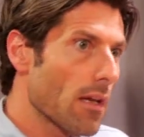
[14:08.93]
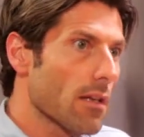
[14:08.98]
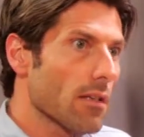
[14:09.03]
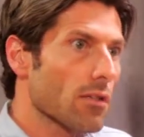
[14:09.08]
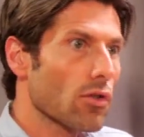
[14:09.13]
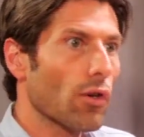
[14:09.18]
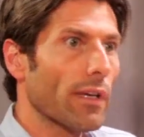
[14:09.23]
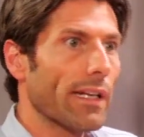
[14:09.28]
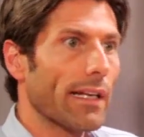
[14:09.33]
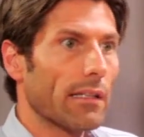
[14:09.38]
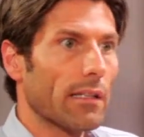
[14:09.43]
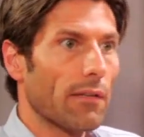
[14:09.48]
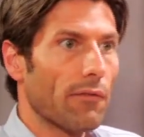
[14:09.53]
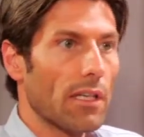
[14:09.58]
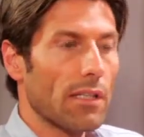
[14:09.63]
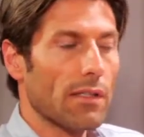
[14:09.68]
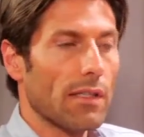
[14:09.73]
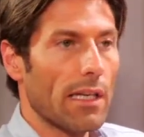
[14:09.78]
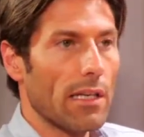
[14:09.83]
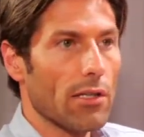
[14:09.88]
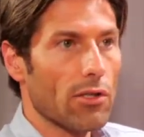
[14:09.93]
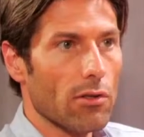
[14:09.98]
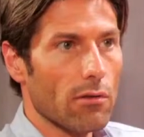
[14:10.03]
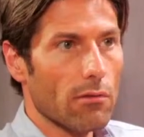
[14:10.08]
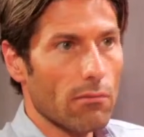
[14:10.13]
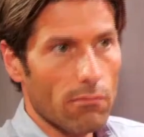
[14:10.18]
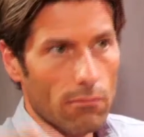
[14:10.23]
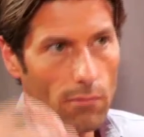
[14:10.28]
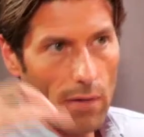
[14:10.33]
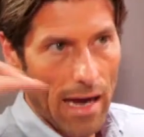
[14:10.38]
So in a TV station,
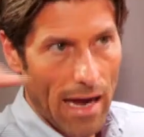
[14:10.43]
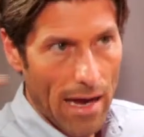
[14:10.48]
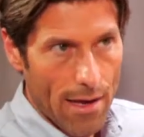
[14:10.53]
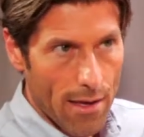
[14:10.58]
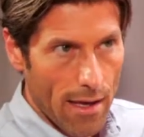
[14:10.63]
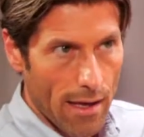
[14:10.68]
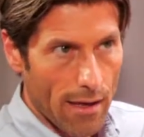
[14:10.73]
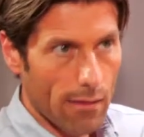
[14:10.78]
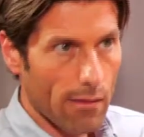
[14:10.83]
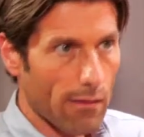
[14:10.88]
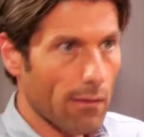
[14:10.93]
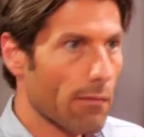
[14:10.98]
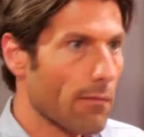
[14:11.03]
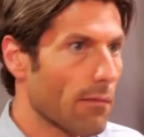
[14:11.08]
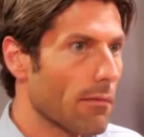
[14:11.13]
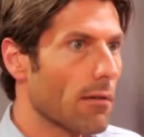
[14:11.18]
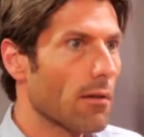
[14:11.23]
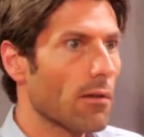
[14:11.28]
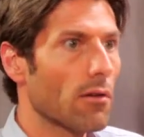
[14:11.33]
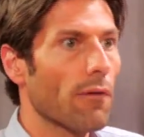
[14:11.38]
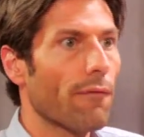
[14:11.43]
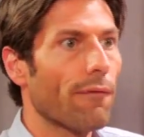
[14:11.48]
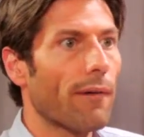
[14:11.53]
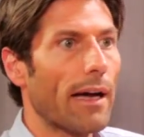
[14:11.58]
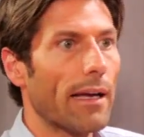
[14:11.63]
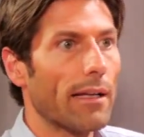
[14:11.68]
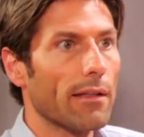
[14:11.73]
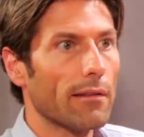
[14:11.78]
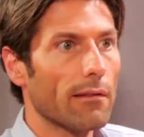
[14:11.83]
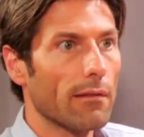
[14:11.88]
high-end, you
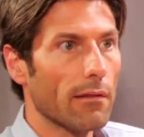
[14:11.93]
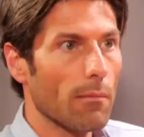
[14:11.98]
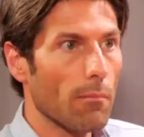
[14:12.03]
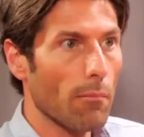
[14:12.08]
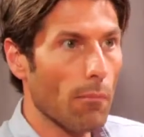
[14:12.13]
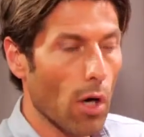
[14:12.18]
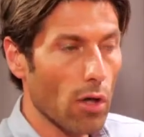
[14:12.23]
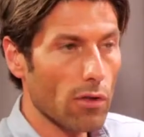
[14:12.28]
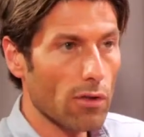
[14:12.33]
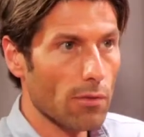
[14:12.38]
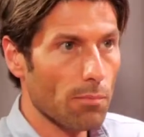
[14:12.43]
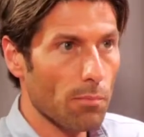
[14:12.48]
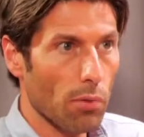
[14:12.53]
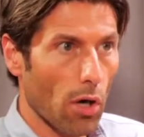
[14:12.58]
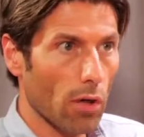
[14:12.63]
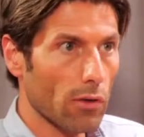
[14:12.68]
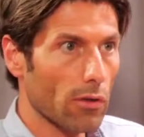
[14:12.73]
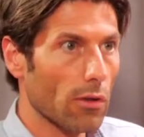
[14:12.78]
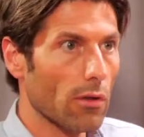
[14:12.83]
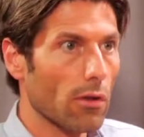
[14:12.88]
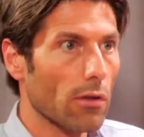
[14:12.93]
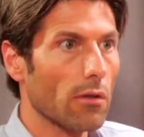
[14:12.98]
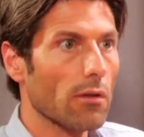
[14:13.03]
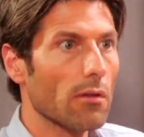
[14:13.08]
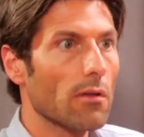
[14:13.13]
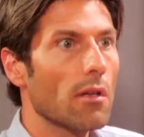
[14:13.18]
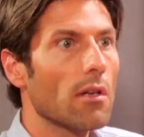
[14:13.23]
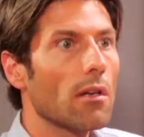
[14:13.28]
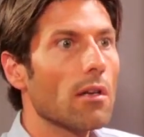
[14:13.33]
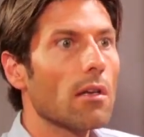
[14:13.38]
find MOS protocol,
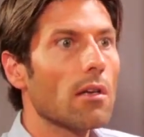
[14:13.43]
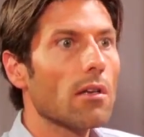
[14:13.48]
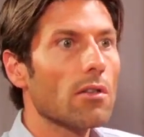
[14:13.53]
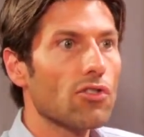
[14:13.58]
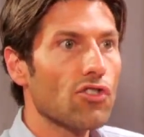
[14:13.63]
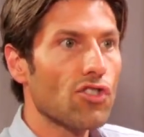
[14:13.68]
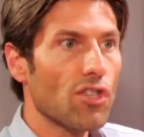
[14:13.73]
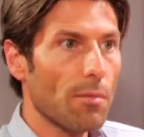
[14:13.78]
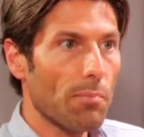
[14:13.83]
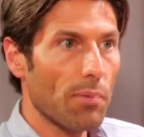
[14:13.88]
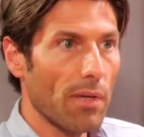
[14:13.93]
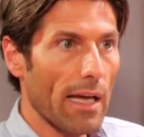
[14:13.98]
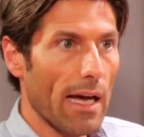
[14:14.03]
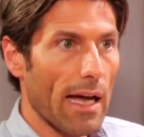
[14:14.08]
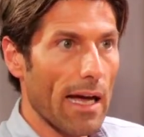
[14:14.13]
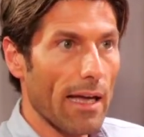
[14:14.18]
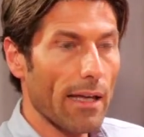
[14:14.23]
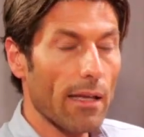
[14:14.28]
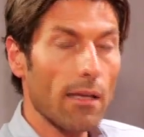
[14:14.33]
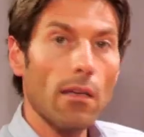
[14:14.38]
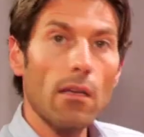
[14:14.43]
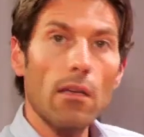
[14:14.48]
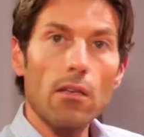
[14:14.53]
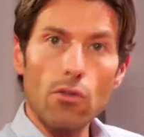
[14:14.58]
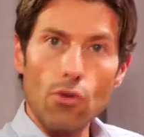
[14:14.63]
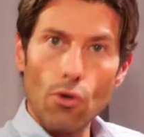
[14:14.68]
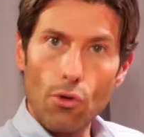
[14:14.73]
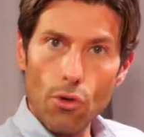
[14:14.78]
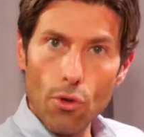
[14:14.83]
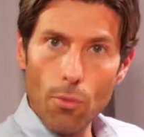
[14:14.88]
GPI,
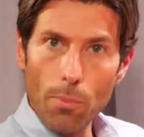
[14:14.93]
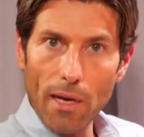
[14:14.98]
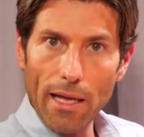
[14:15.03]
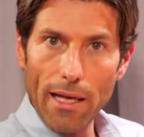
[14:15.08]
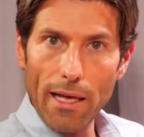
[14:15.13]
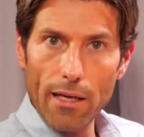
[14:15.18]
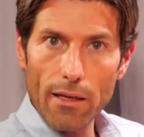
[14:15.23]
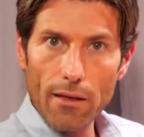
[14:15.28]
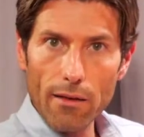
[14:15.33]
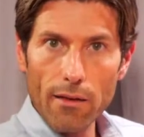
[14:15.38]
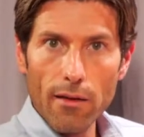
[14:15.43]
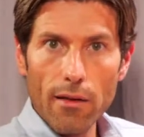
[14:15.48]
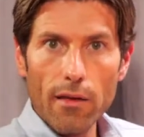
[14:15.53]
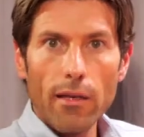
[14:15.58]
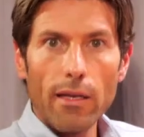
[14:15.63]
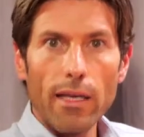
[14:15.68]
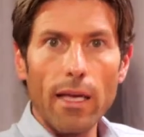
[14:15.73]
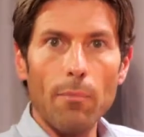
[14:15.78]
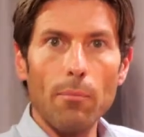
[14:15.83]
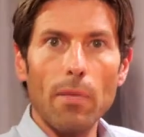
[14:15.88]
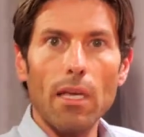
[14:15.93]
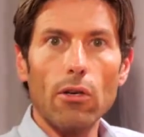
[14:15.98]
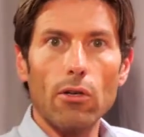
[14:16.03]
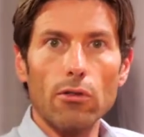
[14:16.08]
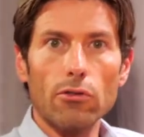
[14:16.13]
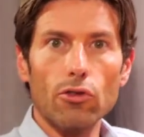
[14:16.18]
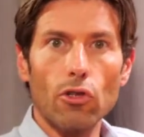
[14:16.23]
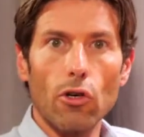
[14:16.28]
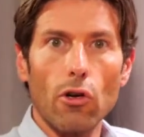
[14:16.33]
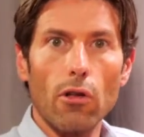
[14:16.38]
so YOUPLAY can be
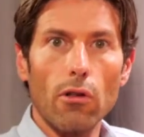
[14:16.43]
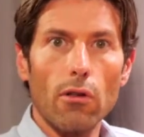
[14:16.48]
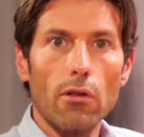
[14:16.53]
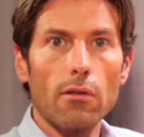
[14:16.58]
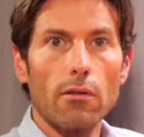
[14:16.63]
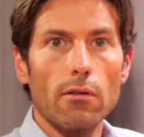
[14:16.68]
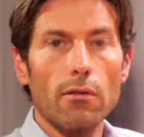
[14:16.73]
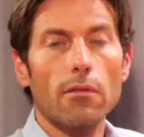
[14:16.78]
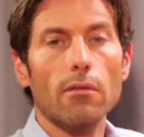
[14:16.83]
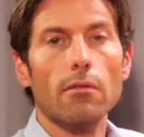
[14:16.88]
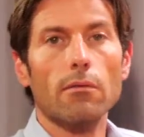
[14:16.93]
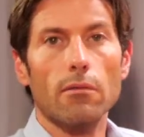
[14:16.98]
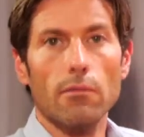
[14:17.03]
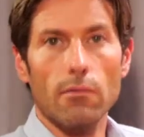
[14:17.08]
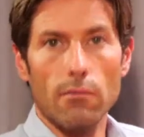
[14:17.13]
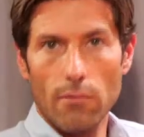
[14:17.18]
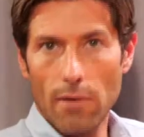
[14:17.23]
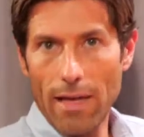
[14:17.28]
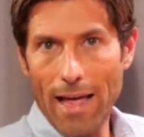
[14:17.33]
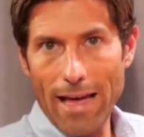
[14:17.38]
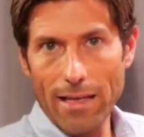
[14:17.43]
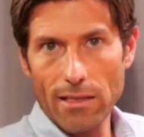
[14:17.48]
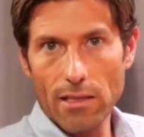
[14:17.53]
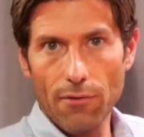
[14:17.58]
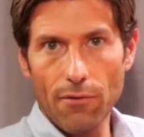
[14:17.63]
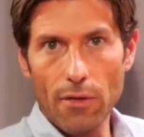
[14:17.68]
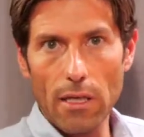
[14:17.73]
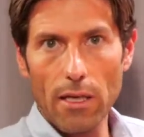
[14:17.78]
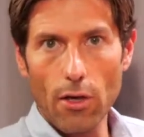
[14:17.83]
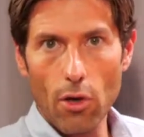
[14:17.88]
controlled
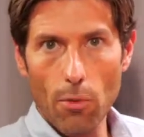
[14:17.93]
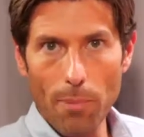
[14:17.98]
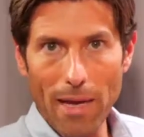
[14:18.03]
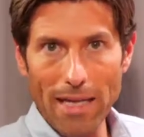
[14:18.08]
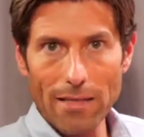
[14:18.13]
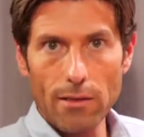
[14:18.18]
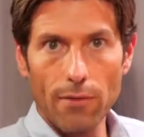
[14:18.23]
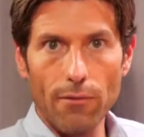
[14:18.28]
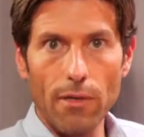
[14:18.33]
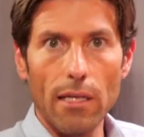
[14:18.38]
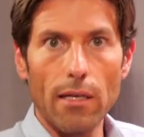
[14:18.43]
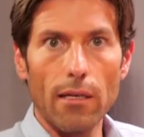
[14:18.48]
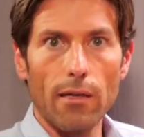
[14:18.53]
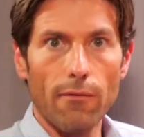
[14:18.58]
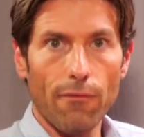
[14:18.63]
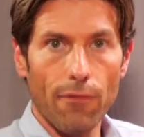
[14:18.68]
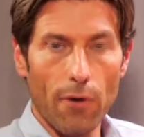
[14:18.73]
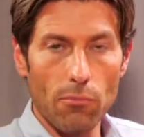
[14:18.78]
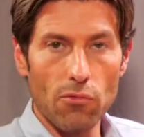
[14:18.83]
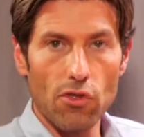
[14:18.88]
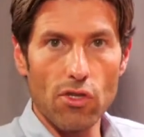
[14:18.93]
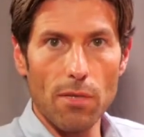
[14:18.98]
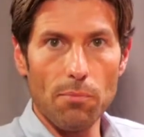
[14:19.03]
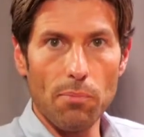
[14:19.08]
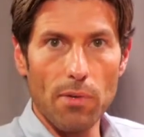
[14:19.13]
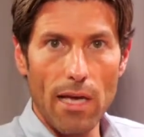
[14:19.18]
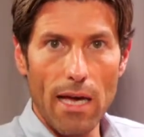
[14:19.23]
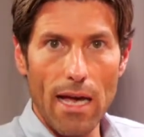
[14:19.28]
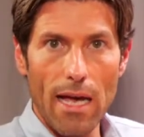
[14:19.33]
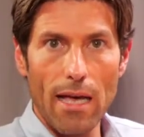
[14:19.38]
actively or passively from
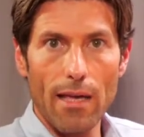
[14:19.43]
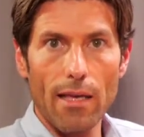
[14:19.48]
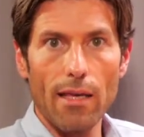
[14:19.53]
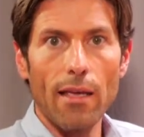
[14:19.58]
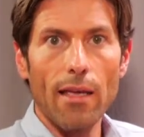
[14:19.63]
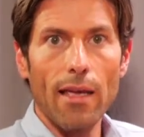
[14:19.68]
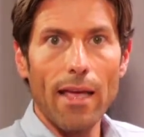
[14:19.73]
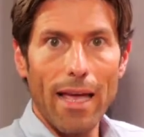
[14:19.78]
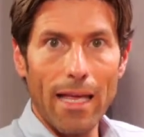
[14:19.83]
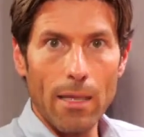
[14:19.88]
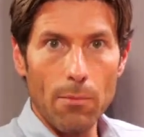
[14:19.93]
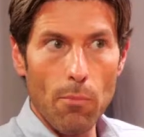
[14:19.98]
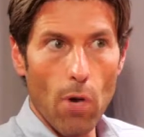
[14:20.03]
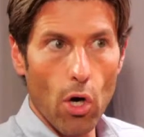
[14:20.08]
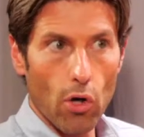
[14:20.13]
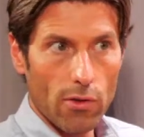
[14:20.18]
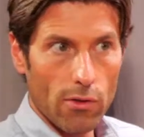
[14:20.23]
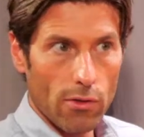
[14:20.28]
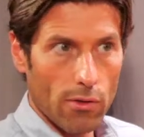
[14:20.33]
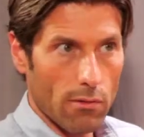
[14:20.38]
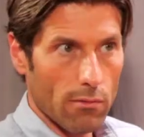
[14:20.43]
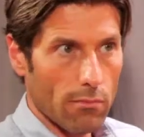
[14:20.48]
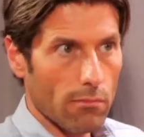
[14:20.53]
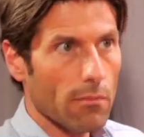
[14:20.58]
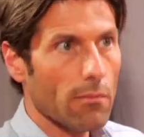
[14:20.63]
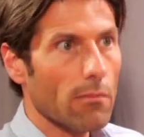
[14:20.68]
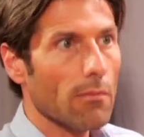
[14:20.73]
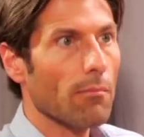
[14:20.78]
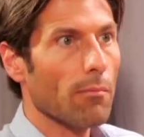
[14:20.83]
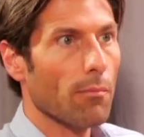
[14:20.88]
GPI and MOS
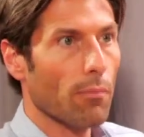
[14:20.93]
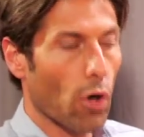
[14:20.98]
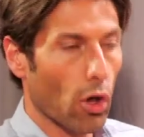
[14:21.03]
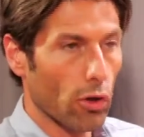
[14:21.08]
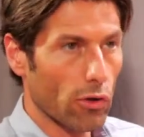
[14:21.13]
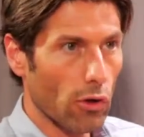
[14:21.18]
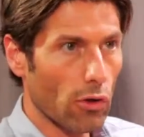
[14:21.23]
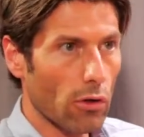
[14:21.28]
protocol